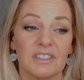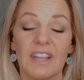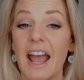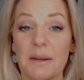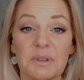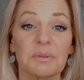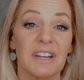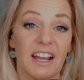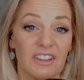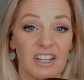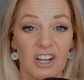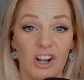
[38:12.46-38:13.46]
Aby
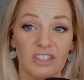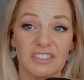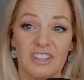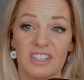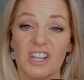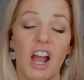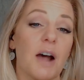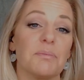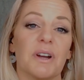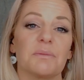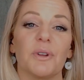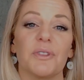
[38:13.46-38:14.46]
Rinella, Called to the Top
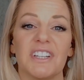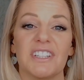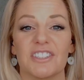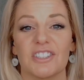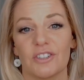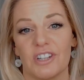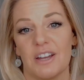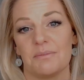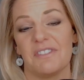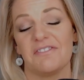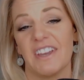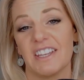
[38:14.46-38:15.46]
on both
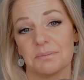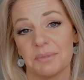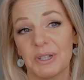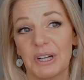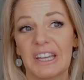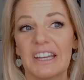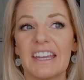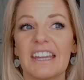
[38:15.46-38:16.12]
Instagram, Facebook.